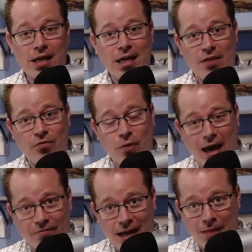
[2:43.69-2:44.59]
If you
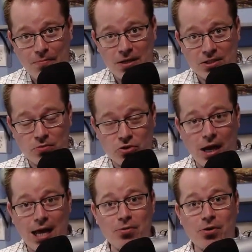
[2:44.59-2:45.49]
have not been a
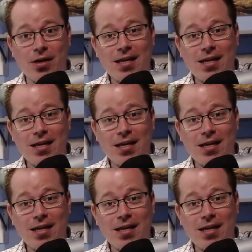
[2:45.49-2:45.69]
subscriber,